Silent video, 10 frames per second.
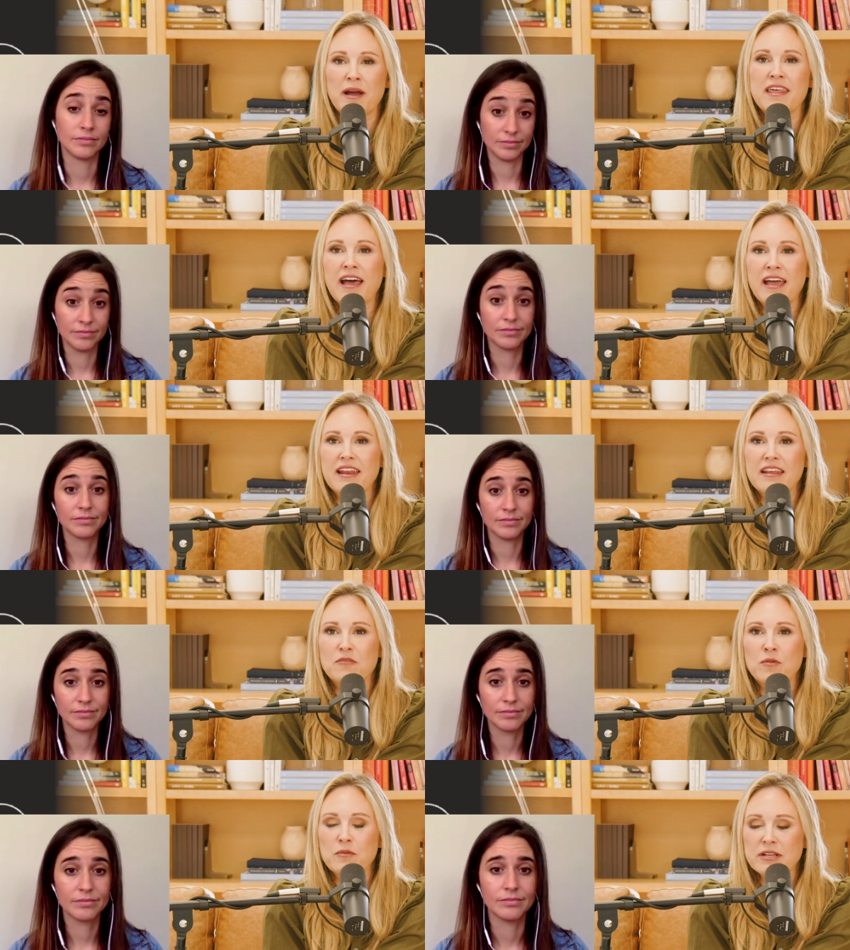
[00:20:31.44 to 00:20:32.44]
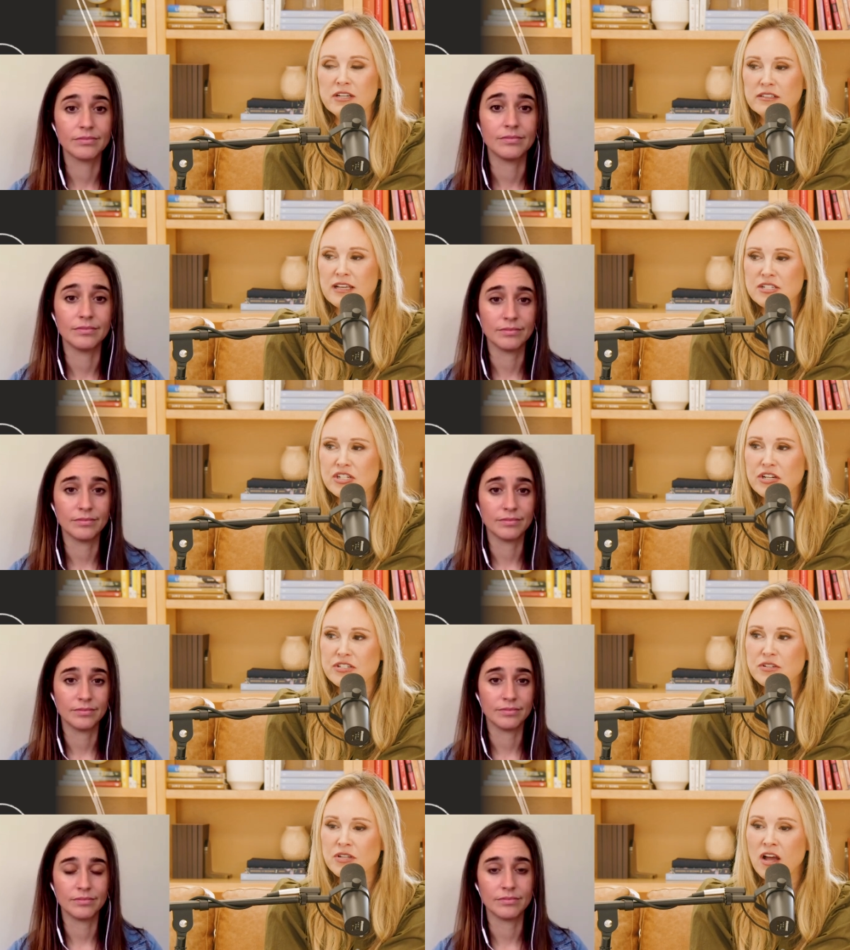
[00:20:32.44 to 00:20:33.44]
Speaker 1: by that when we talked last year.
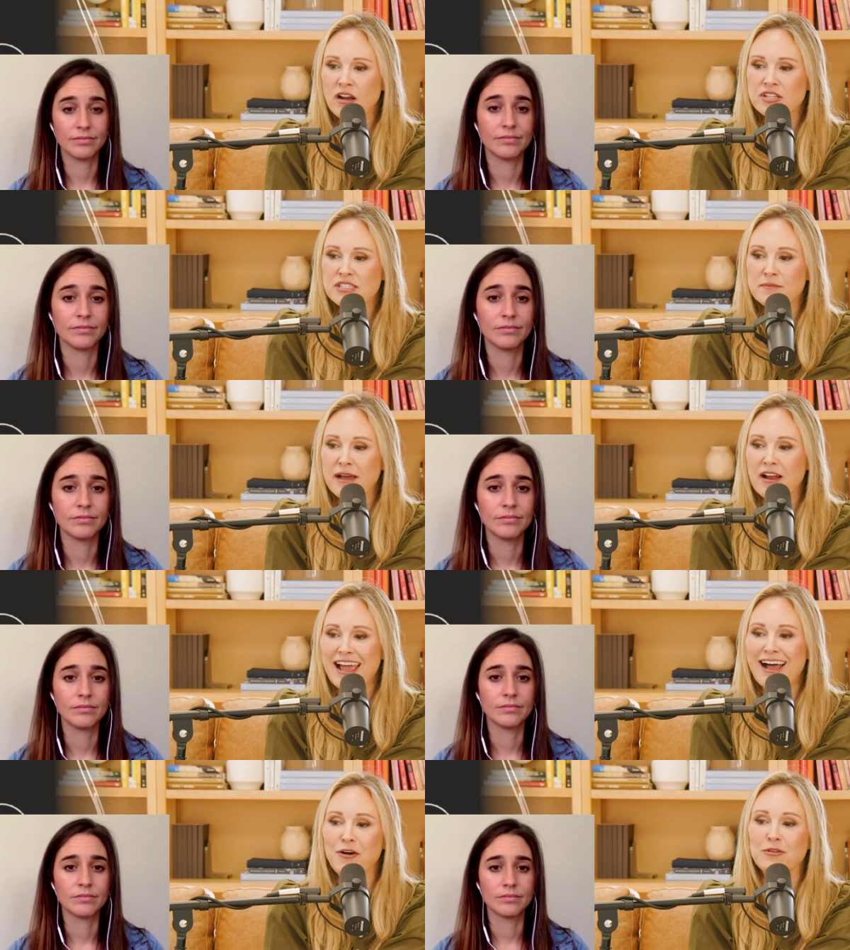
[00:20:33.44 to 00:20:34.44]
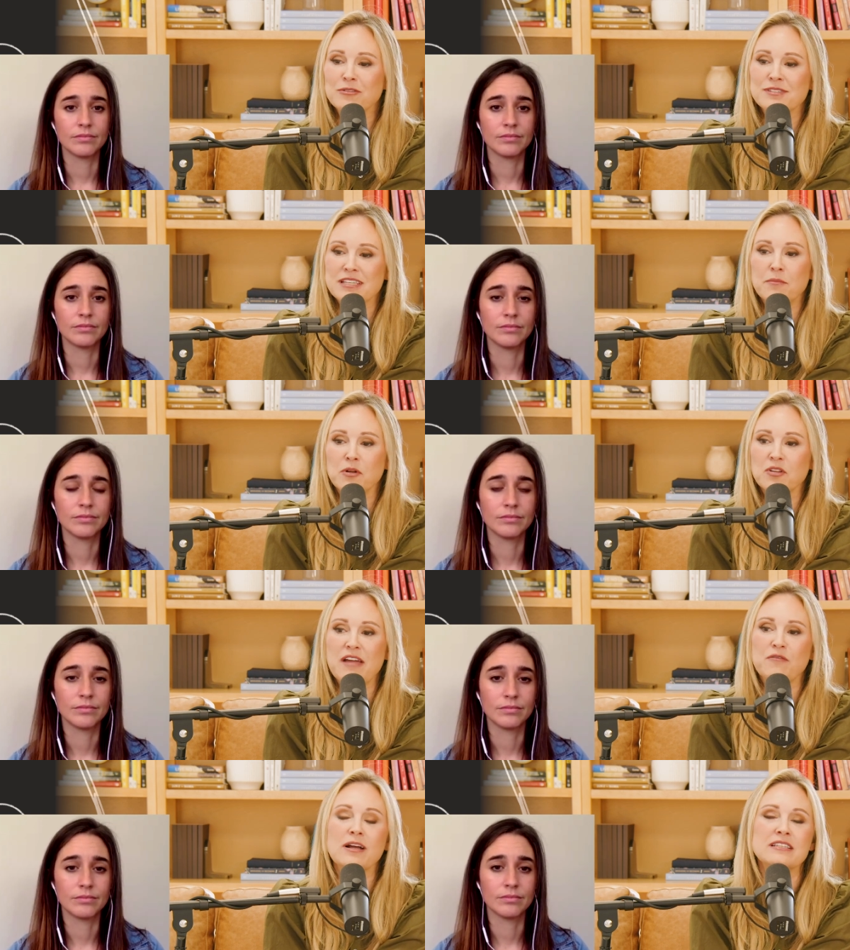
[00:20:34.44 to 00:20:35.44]
So, talk just about how simple
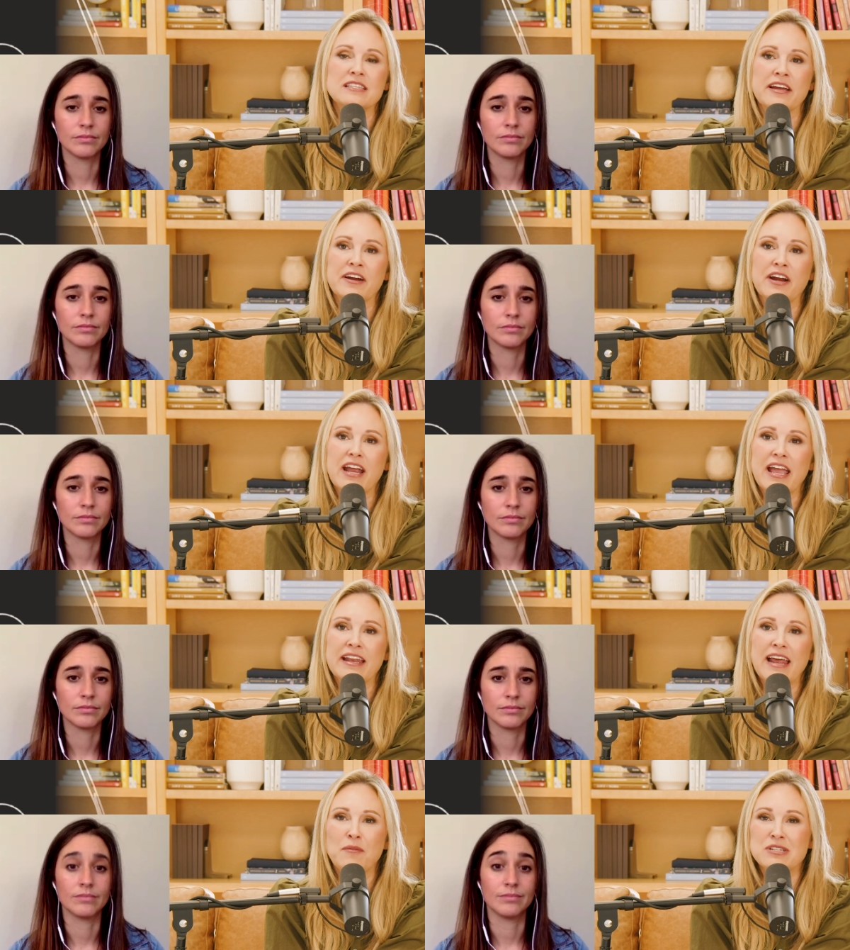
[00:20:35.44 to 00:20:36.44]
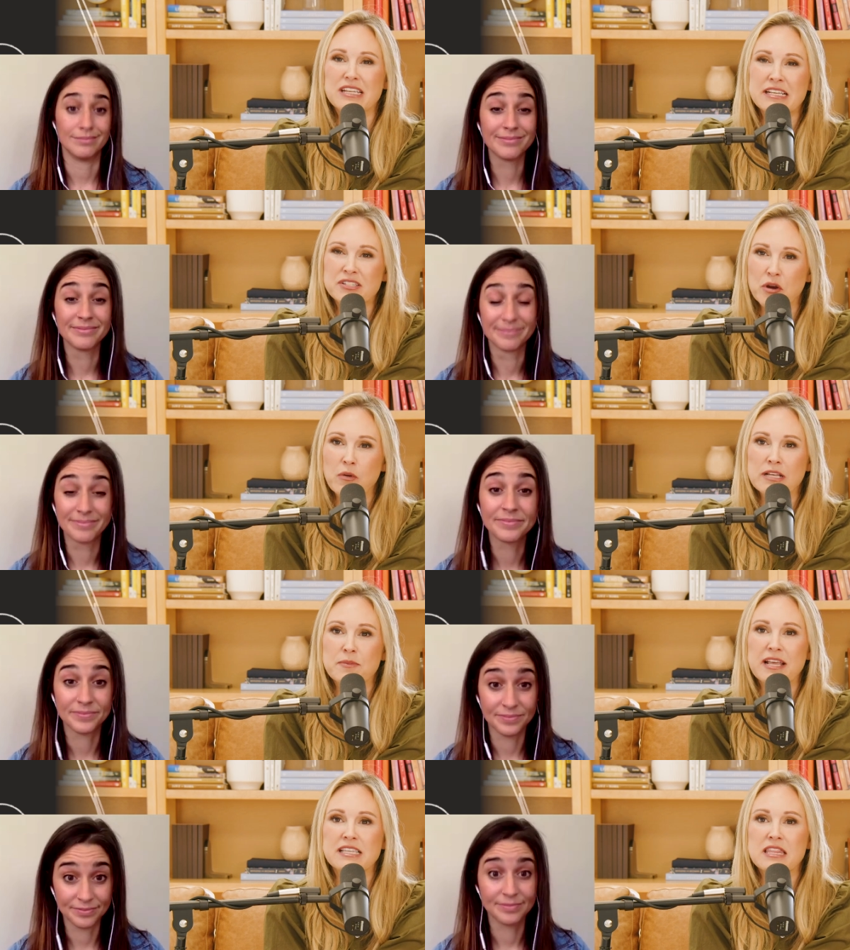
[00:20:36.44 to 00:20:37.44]
life was there and how much easier it was,
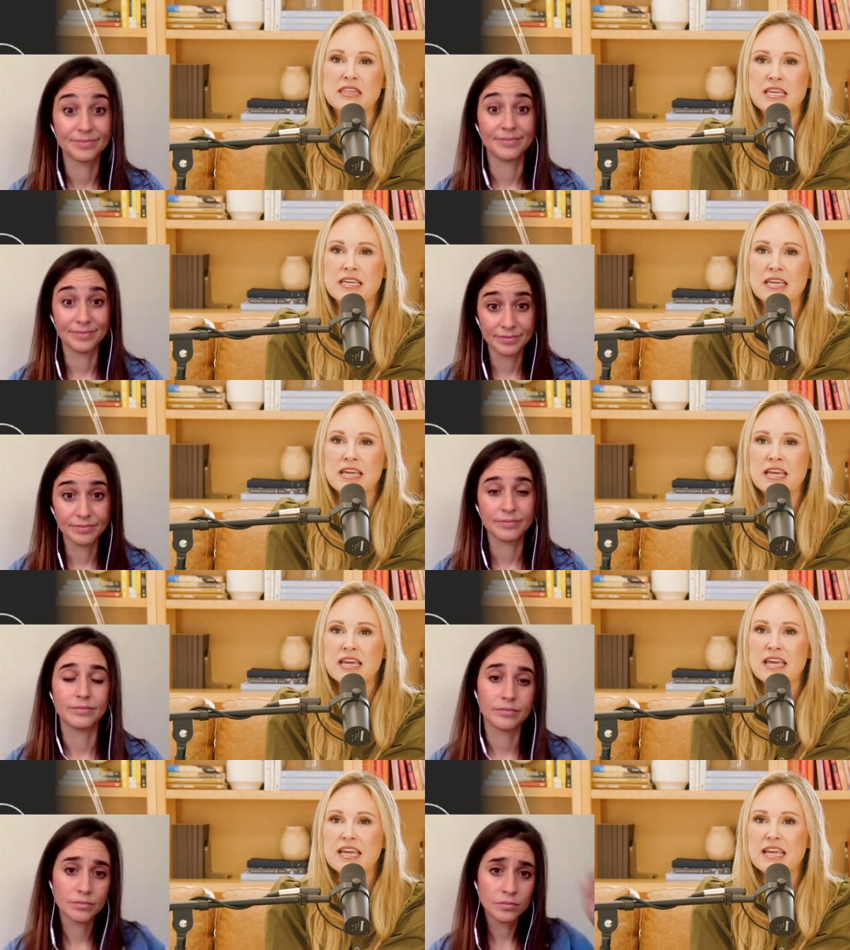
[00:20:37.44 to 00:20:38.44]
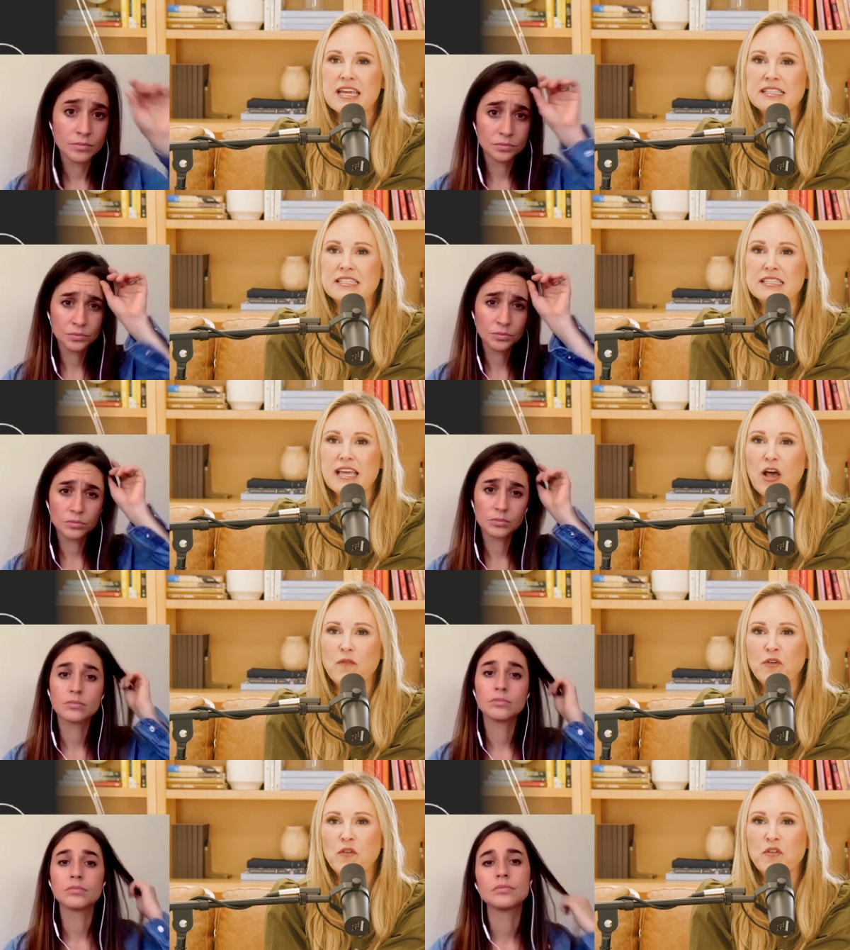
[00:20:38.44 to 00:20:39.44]
because I think it's
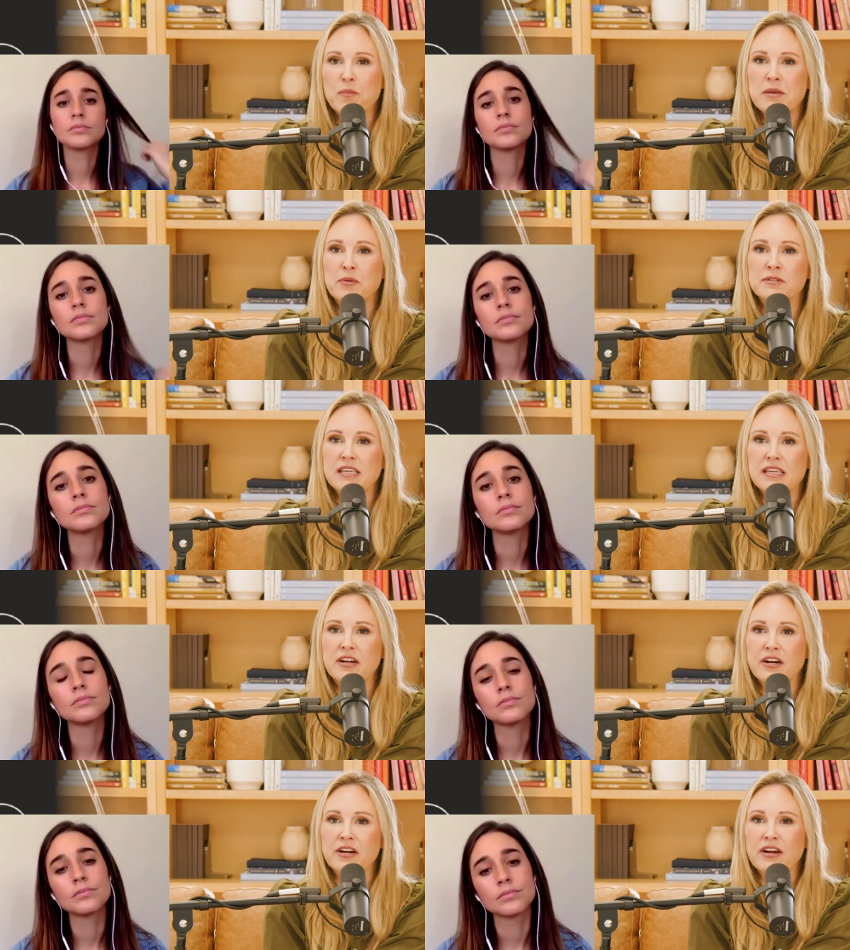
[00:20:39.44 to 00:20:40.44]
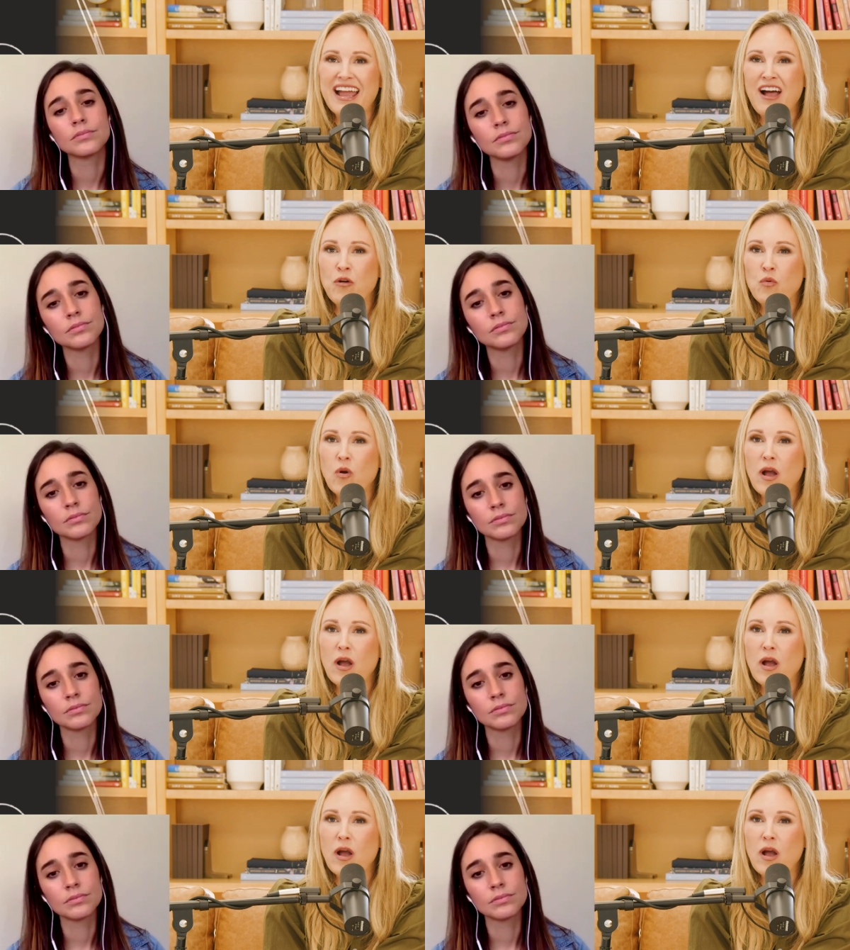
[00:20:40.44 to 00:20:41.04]
helpful for people to hear how